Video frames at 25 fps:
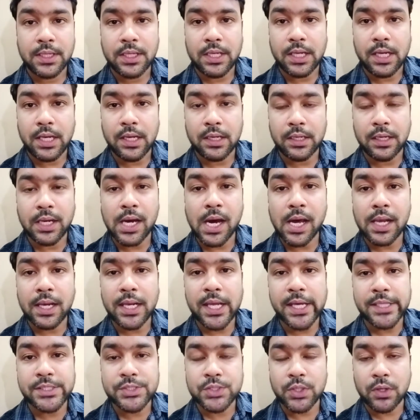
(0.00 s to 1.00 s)
a
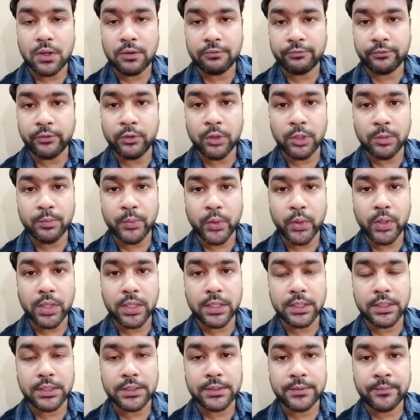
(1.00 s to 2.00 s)
garland of
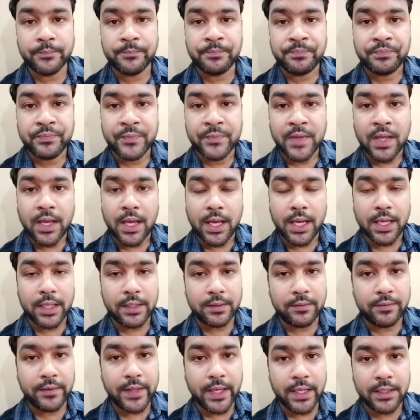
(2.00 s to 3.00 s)
gulmohar, and
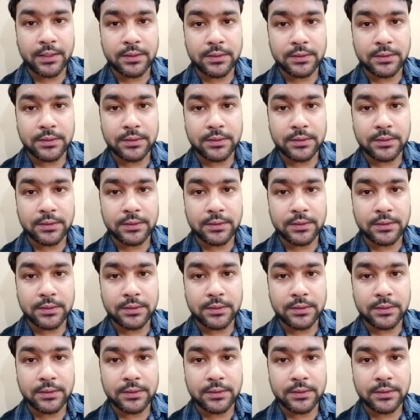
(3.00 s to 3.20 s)
then